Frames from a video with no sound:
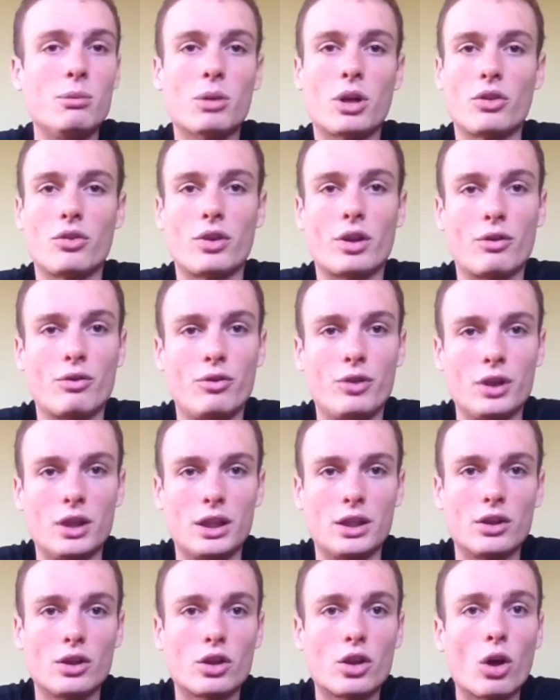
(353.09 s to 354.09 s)
You might start
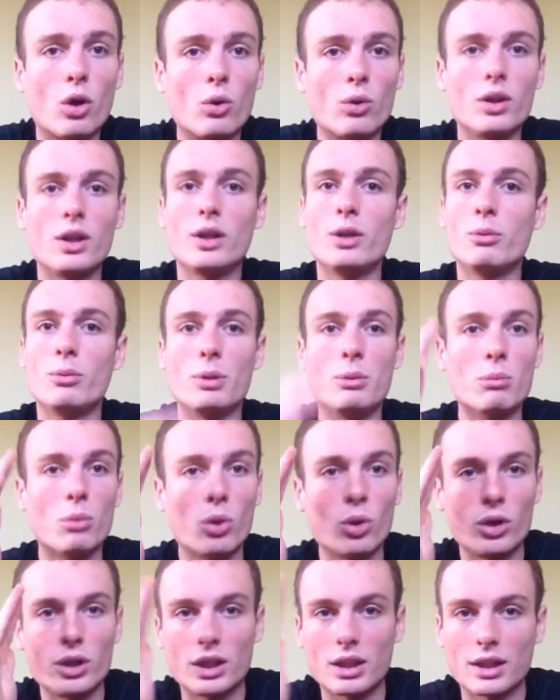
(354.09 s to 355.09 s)
feeling the cold a little bit
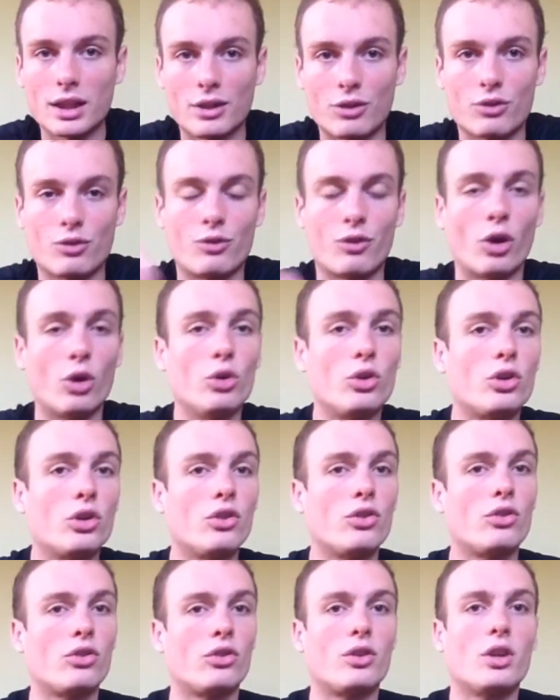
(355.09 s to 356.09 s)
more. You're less
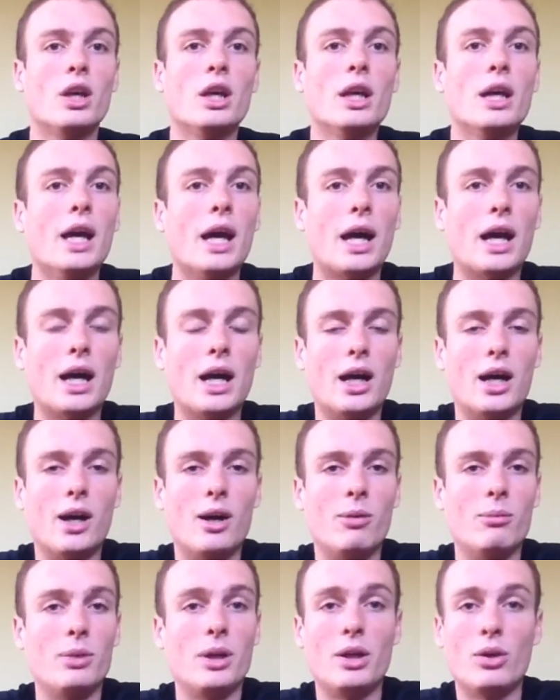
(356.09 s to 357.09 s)
focused
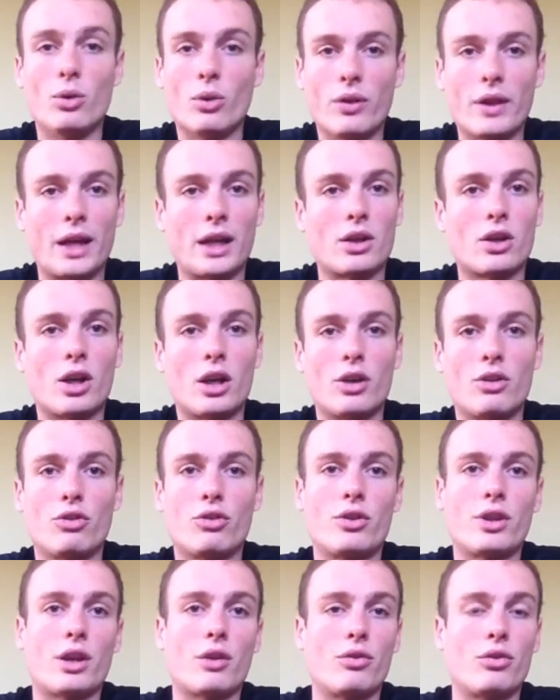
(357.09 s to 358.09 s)
and all that kind of
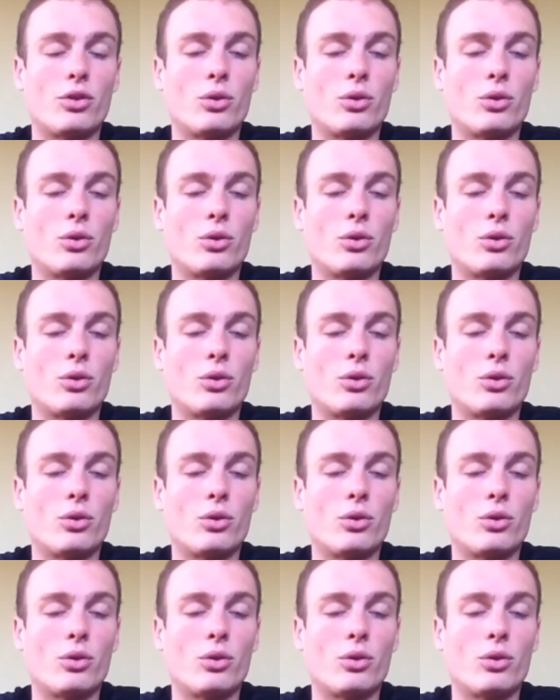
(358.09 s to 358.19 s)
stuff.